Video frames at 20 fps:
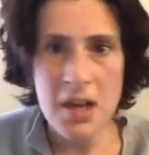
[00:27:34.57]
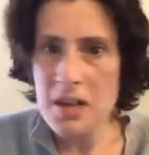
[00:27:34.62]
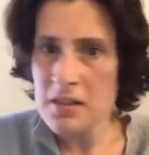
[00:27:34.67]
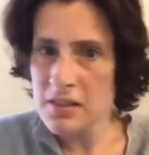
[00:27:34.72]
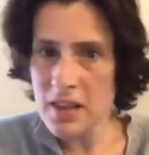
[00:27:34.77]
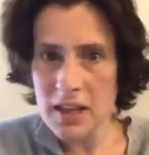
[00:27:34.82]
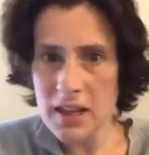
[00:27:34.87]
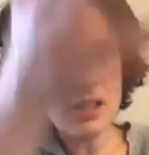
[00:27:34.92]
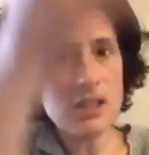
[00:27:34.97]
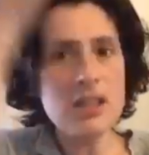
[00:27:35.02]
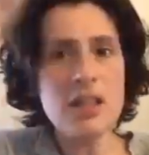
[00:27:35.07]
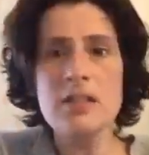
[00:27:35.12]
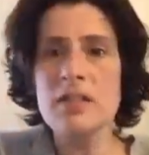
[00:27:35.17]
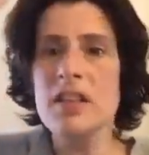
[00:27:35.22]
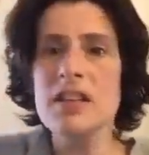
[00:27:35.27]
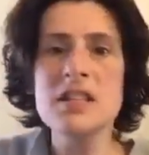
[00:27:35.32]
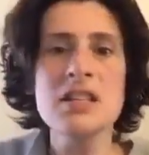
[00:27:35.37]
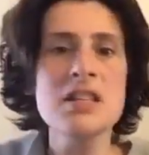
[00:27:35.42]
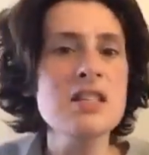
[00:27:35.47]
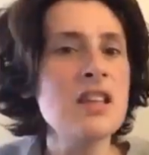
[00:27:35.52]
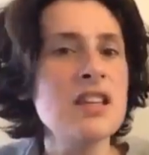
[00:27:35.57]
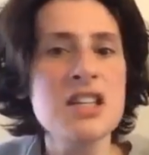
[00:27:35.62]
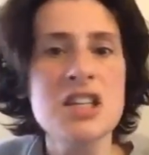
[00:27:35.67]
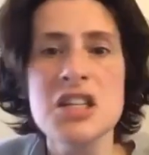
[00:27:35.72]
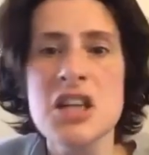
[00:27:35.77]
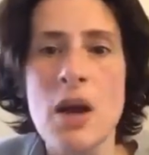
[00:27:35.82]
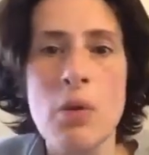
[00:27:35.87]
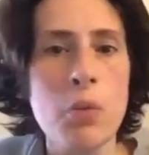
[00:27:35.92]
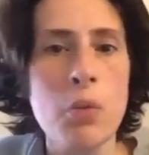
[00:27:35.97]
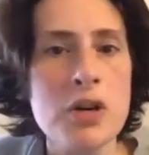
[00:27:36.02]
This is the
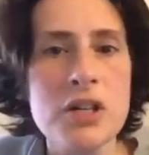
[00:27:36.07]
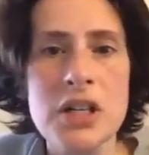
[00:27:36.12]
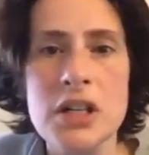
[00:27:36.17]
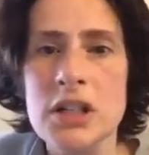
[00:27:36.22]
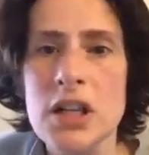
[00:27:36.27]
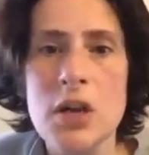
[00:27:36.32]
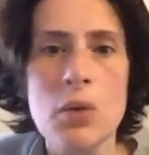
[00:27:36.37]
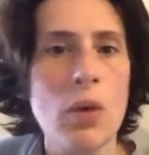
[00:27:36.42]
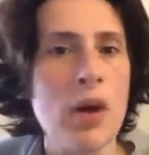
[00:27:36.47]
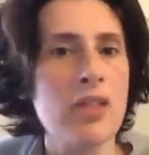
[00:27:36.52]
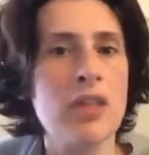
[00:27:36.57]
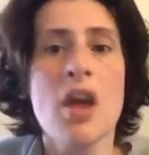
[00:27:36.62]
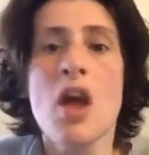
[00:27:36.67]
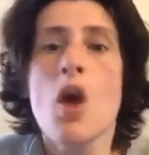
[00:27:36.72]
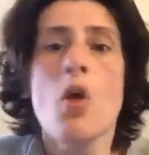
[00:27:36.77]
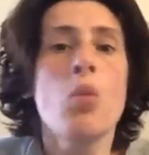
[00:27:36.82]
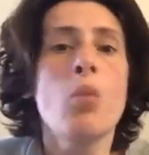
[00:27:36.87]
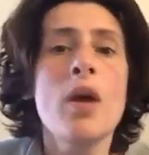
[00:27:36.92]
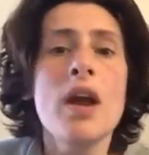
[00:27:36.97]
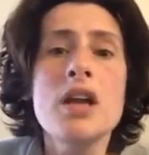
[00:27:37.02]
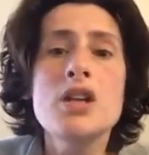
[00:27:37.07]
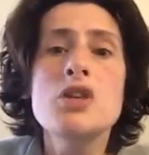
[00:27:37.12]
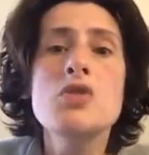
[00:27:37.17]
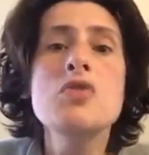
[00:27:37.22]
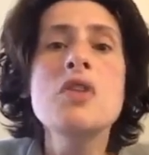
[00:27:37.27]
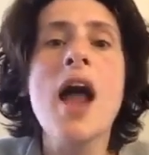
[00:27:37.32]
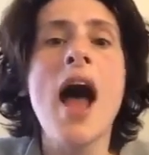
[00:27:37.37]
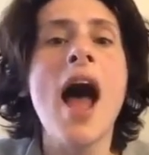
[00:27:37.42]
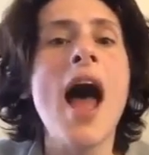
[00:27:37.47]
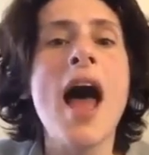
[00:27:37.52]
shit we're dealing with. We
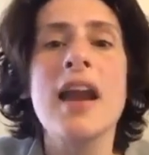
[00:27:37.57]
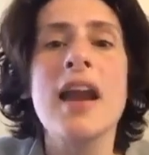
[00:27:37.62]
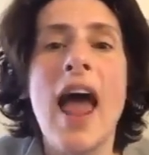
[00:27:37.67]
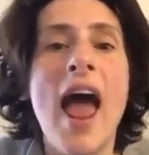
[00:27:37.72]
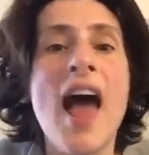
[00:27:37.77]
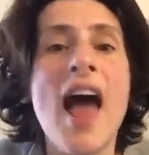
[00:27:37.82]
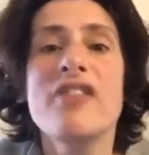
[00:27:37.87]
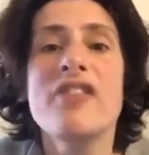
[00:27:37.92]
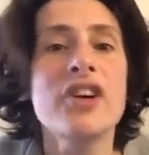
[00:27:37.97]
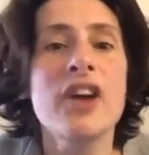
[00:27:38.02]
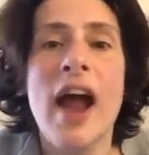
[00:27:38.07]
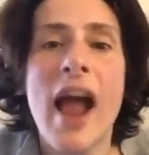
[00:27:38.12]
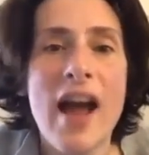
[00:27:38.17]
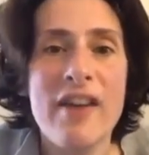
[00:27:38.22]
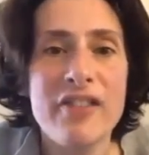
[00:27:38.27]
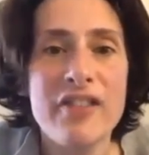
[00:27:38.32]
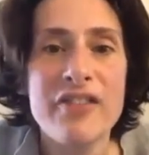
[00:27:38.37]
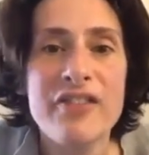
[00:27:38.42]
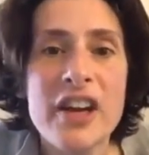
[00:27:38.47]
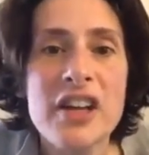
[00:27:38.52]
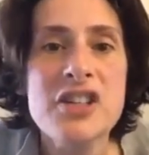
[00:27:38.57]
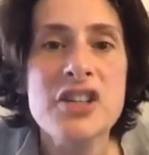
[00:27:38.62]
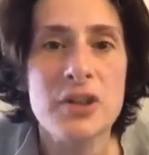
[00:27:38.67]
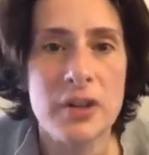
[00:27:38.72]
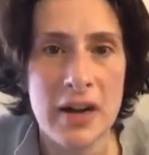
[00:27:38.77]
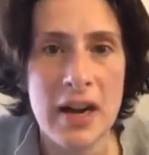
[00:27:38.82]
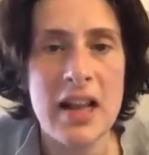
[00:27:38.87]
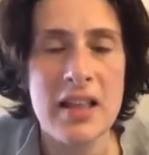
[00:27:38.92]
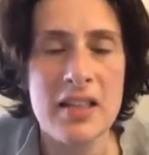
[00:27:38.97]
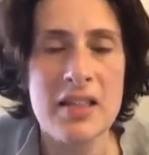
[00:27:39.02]
do not ever have a
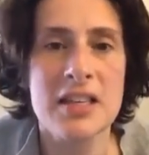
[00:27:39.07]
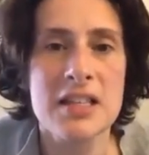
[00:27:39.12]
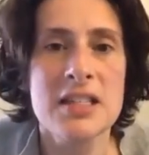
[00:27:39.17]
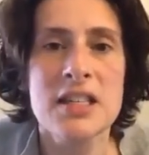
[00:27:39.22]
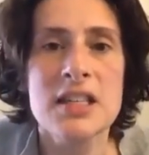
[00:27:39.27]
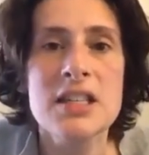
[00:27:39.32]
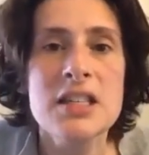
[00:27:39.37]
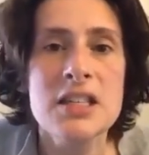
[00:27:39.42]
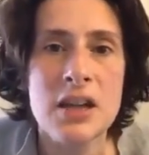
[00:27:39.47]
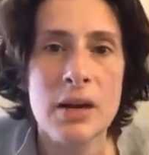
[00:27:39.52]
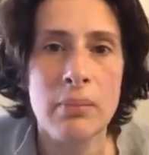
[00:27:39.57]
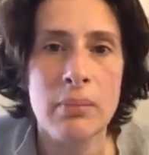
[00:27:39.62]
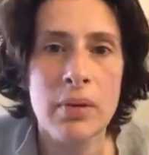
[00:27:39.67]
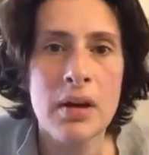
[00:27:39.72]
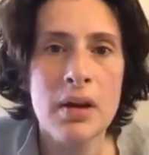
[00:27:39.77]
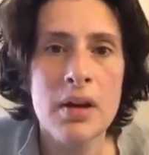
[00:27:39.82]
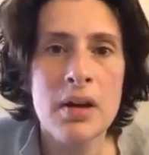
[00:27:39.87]
victory in this system.